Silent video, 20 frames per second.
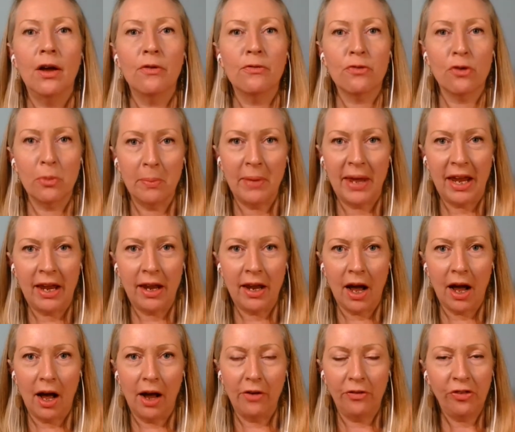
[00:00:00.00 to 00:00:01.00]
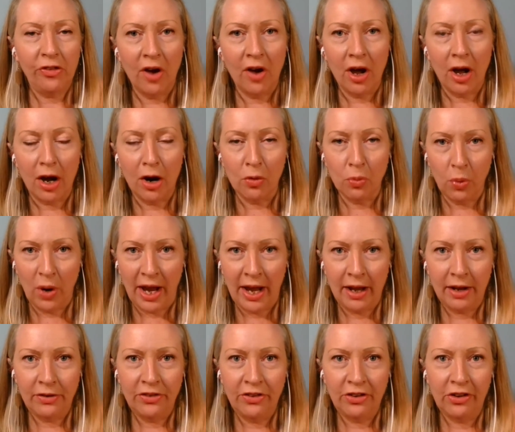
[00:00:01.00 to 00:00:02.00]
For me, I saw a
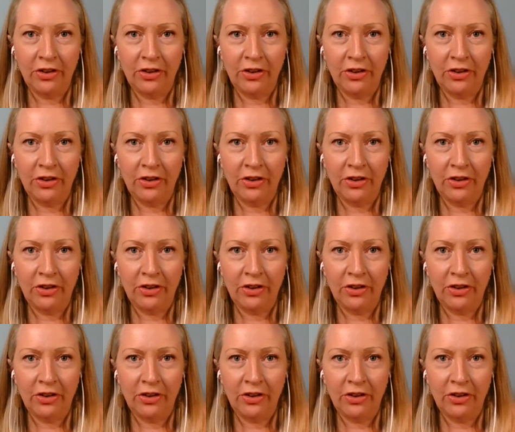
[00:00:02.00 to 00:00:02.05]
red,